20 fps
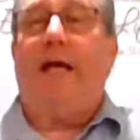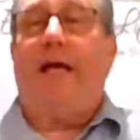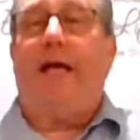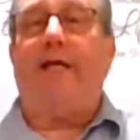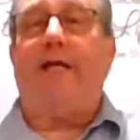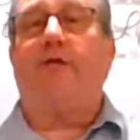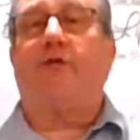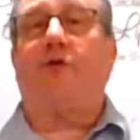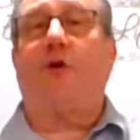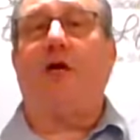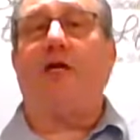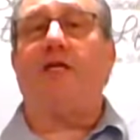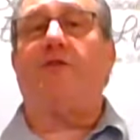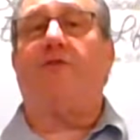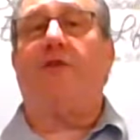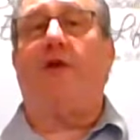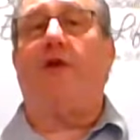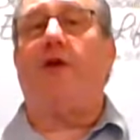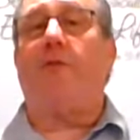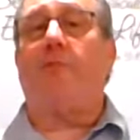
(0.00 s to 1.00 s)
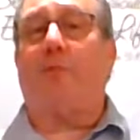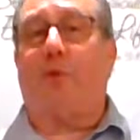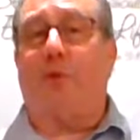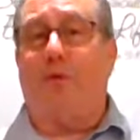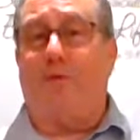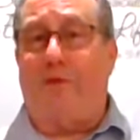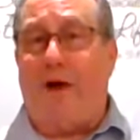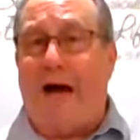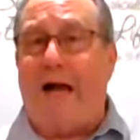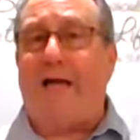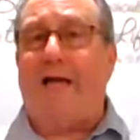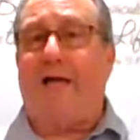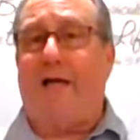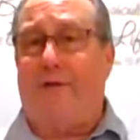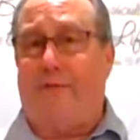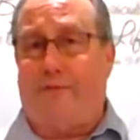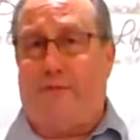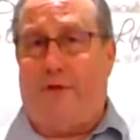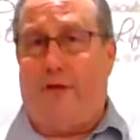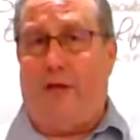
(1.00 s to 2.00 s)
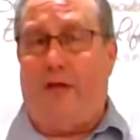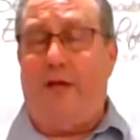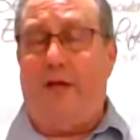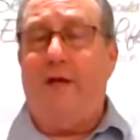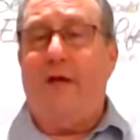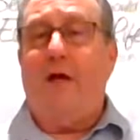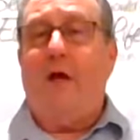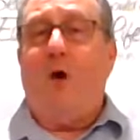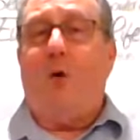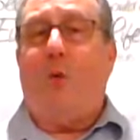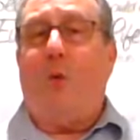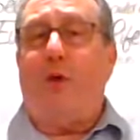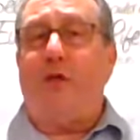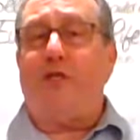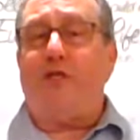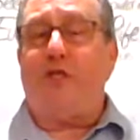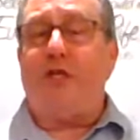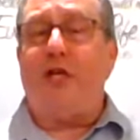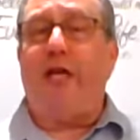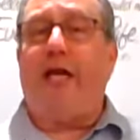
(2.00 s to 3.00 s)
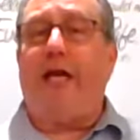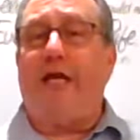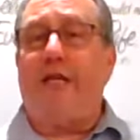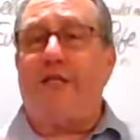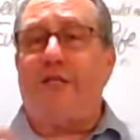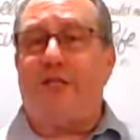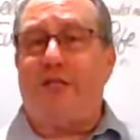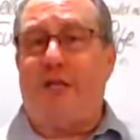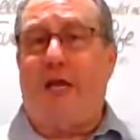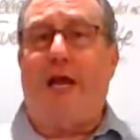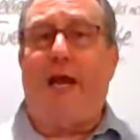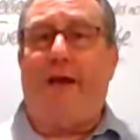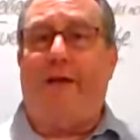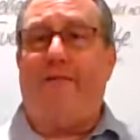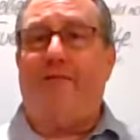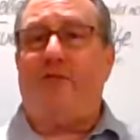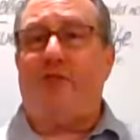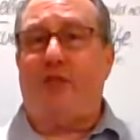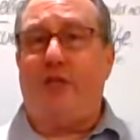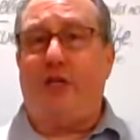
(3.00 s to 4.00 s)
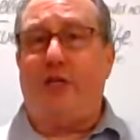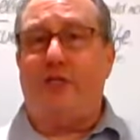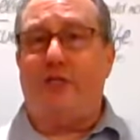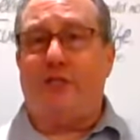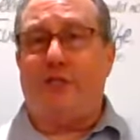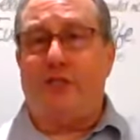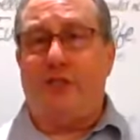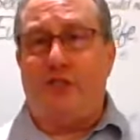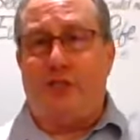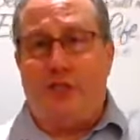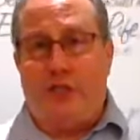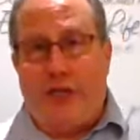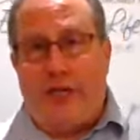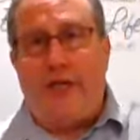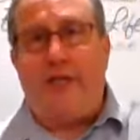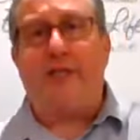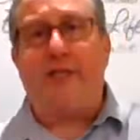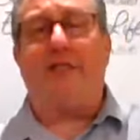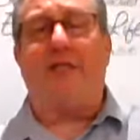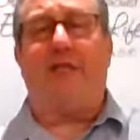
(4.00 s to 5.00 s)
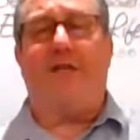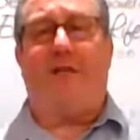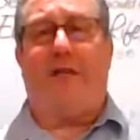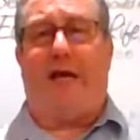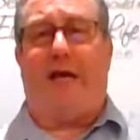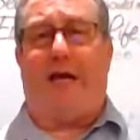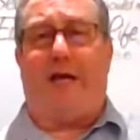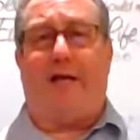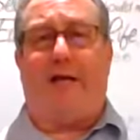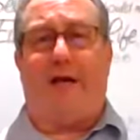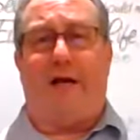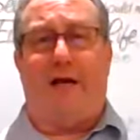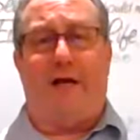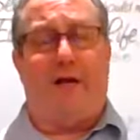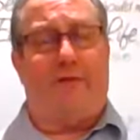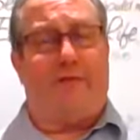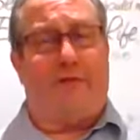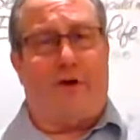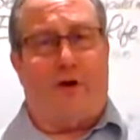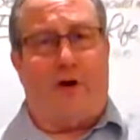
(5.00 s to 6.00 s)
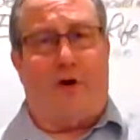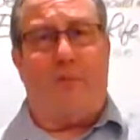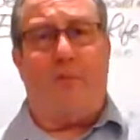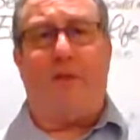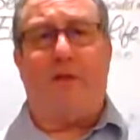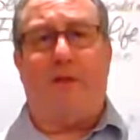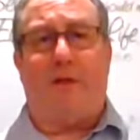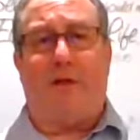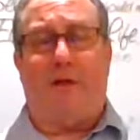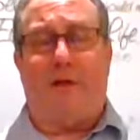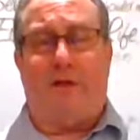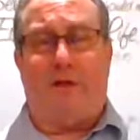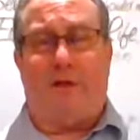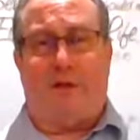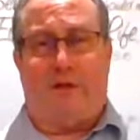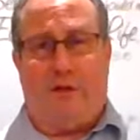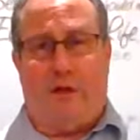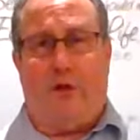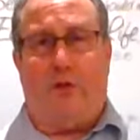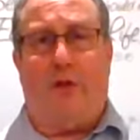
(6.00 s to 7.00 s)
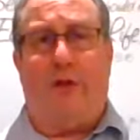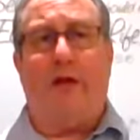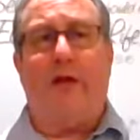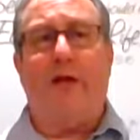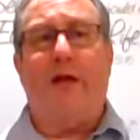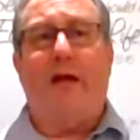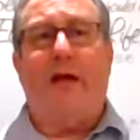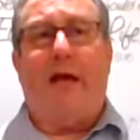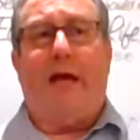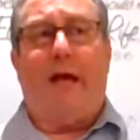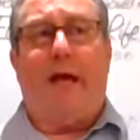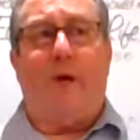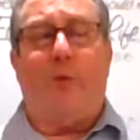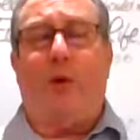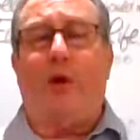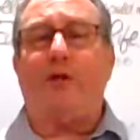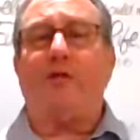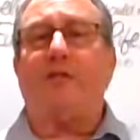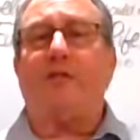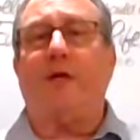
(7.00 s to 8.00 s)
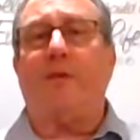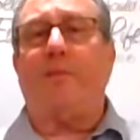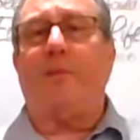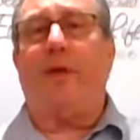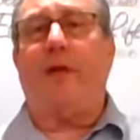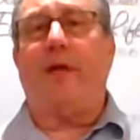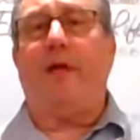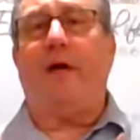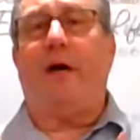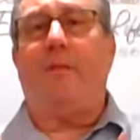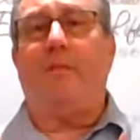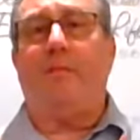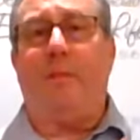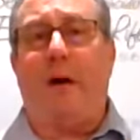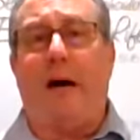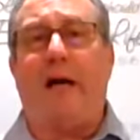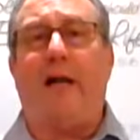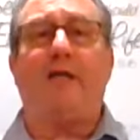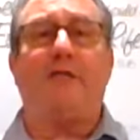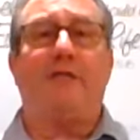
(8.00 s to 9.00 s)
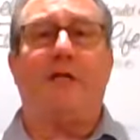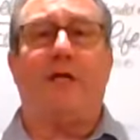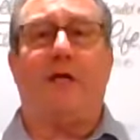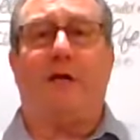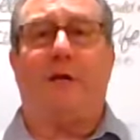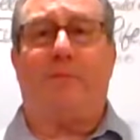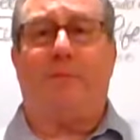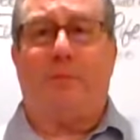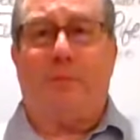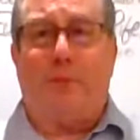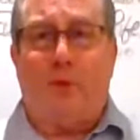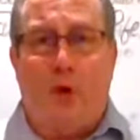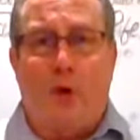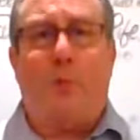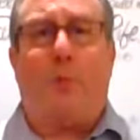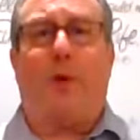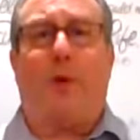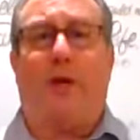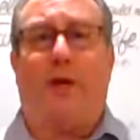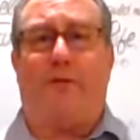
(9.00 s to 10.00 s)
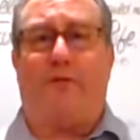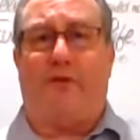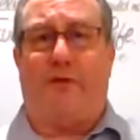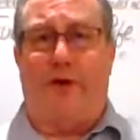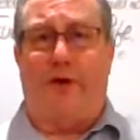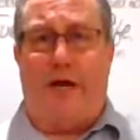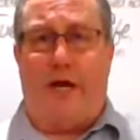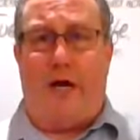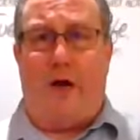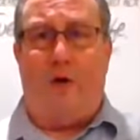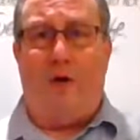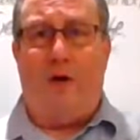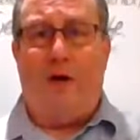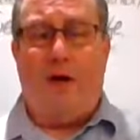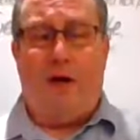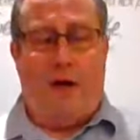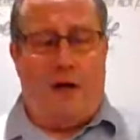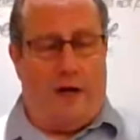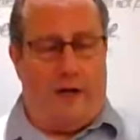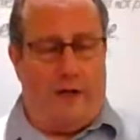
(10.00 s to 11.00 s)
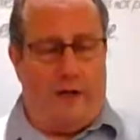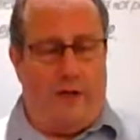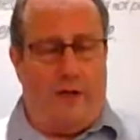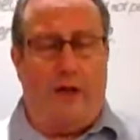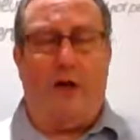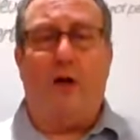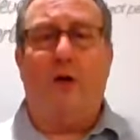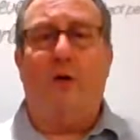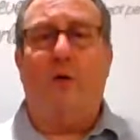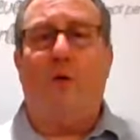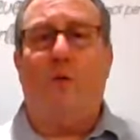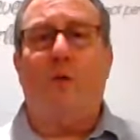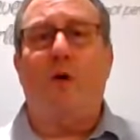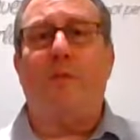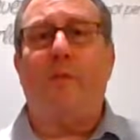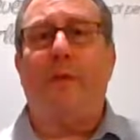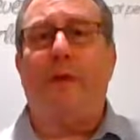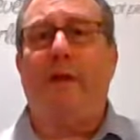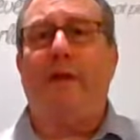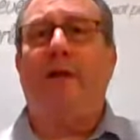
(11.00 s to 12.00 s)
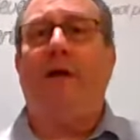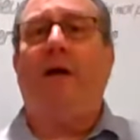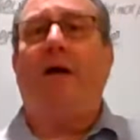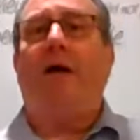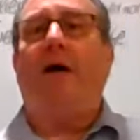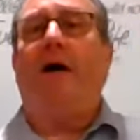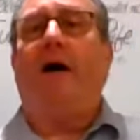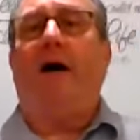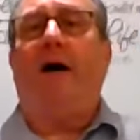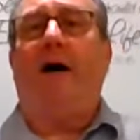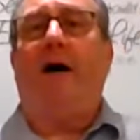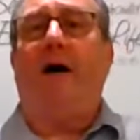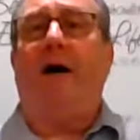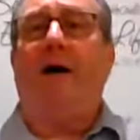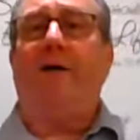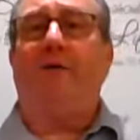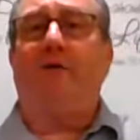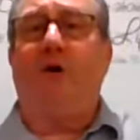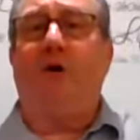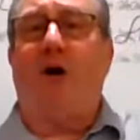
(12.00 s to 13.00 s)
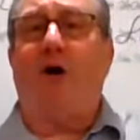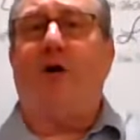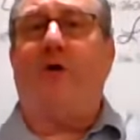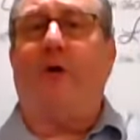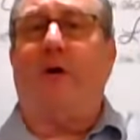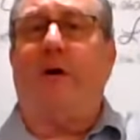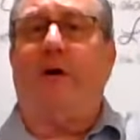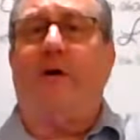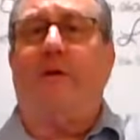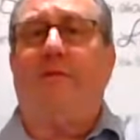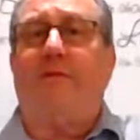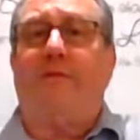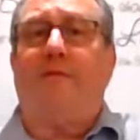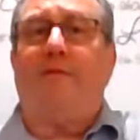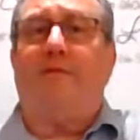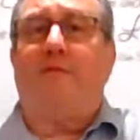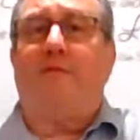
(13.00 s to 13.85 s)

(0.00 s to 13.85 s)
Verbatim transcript: and dressed very provocatively, when she gets saved, she is to jettison that kind of garment, uh, clothing, and wear something modest and appropriate for now a young woman, uh, daughter of